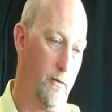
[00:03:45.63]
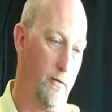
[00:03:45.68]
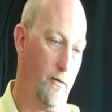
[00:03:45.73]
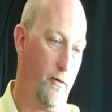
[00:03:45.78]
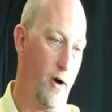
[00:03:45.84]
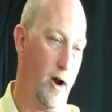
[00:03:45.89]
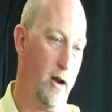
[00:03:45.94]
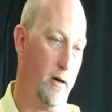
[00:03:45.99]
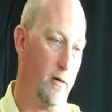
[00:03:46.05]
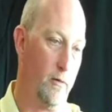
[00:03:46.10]
you know,
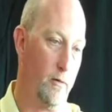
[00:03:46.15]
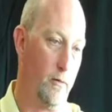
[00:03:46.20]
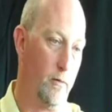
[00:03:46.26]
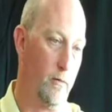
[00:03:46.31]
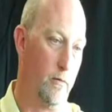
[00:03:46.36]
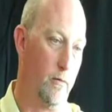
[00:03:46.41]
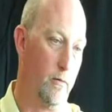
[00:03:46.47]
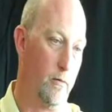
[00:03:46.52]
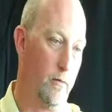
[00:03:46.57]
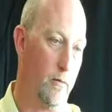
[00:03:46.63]
Frank,
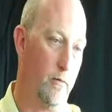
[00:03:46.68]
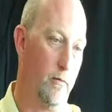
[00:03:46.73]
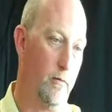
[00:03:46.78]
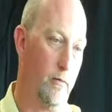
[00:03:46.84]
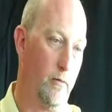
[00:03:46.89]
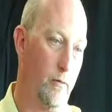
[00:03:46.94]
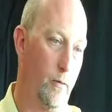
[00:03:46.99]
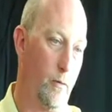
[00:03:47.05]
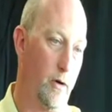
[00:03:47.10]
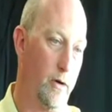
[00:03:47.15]

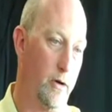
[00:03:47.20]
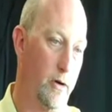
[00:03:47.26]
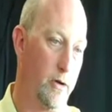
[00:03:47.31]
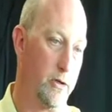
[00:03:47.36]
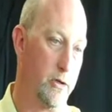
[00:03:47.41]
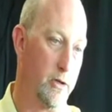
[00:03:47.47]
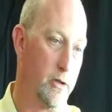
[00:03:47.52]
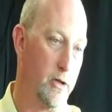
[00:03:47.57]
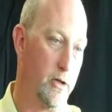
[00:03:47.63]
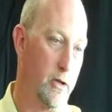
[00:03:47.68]
when
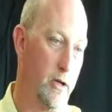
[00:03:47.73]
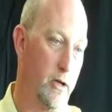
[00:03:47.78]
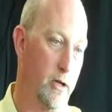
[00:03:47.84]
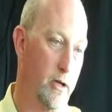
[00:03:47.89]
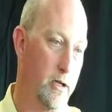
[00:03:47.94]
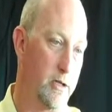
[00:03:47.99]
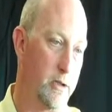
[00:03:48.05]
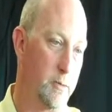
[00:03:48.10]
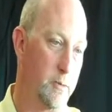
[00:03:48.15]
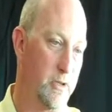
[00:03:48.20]
there's
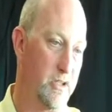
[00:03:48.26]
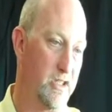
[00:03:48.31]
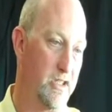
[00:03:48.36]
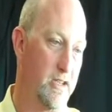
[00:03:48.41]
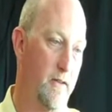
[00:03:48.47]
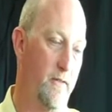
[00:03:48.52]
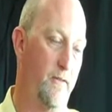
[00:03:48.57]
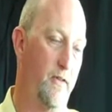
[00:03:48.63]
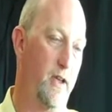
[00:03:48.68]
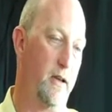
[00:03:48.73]
a, a
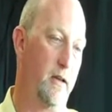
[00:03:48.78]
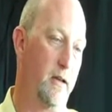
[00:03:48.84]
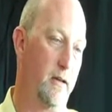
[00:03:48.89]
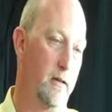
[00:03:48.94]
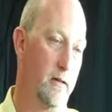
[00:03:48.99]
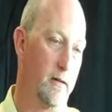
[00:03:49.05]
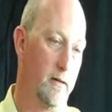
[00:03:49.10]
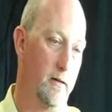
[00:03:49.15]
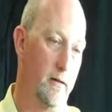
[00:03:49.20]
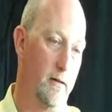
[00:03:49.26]
specific
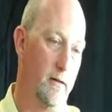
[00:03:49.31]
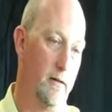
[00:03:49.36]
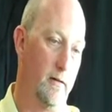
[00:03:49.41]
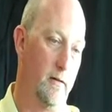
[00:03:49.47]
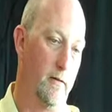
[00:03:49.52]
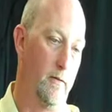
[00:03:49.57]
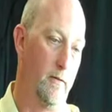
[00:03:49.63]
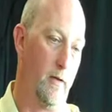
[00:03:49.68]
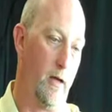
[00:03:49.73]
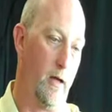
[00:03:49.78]

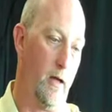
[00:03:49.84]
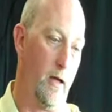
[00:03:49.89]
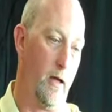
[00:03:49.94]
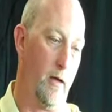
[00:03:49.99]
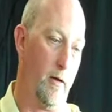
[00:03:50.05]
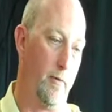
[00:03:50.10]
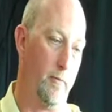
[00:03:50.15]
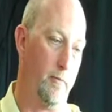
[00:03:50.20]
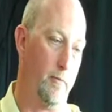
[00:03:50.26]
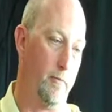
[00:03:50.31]

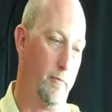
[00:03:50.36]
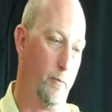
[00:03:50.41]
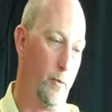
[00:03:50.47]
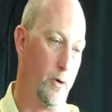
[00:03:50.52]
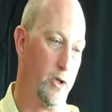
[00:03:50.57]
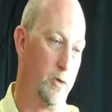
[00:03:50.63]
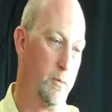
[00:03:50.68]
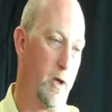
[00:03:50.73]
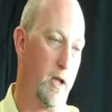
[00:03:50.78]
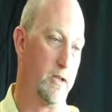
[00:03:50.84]
um,
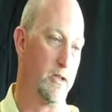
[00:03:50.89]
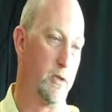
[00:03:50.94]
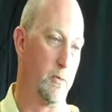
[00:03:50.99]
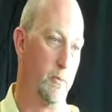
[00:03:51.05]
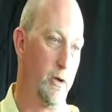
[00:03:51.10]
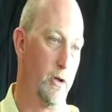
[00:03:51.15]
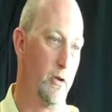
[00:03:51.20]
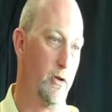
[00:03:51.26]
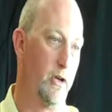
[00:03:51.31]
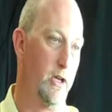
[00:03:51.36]

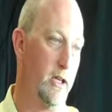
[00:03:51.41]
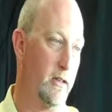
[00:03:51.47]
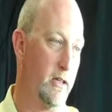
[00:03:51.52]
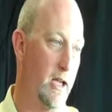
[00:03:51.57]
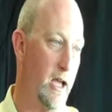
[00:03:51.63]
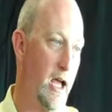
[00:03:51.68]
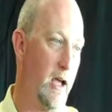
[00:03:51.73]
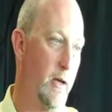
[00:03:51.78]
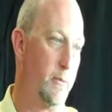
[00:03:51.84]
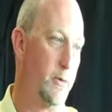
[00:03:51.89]
responsibility
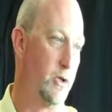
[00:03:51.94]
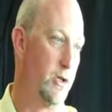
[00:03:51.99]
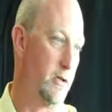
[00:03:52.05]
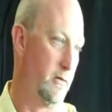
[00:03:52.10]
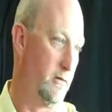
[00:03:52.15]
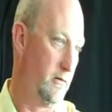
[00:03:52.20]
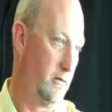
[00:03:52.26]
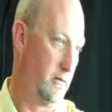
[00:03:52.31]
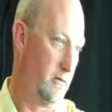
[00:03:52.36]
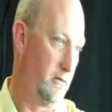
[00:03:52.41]
in the
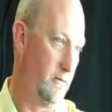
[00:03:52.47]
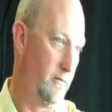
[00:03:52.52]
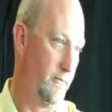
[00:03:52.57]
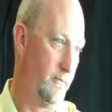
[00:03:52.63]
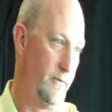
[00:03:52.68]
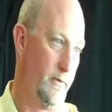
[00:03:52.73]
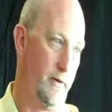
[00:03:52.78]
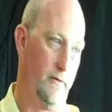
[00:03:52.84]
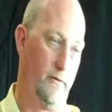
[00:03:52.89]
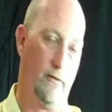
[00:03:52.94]
option,
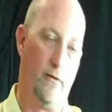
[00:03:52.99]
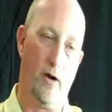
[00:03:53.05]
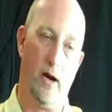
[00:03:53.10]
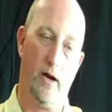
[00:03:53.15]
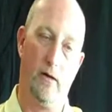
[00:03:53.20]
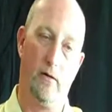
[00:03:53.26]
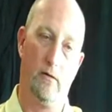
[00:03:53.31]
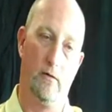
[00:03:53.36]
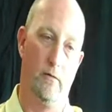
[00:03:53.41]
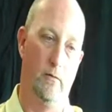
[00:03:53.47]

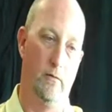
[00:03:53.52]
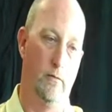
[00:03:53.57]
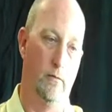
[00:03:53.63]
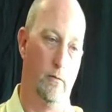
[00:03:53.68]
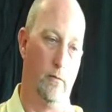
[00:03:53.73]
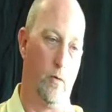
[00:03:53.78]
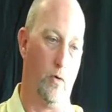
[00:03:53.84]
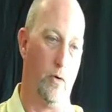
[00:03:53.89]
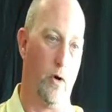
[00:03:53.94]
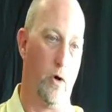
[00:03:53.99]
Frank
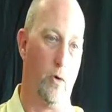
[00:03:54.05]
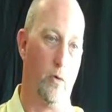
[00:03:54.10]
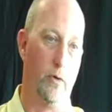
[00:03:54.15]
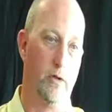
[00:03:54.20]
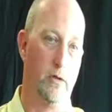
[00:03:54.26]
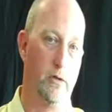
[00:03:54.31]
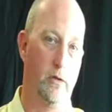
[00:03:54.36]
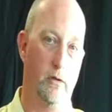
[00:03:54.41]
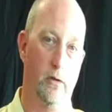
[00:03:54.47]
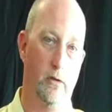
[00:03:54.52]
won't
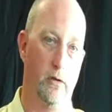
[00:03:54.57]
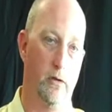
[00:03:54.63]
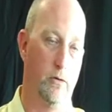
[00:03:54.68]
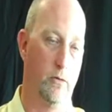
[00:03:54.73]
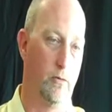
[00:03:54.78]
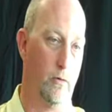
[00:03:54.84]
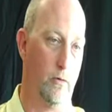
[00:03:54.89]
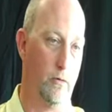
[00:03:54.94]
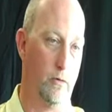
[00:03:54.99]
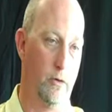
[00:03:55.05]
always
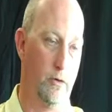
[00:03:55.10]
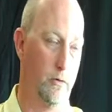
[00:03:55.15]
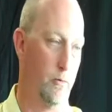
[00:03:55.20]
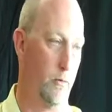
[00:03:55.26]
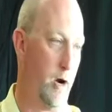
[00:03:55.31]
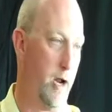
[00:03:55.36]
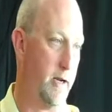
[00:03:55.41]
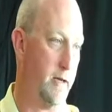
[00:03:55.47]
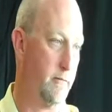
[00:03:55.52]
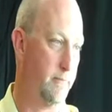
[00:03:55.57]
do,
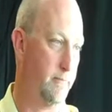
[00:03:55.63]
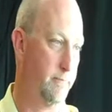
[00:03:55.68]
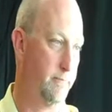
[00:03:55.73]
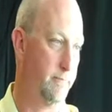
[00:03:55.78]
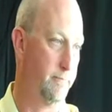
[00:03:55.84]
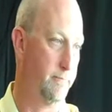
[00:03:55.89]
do right.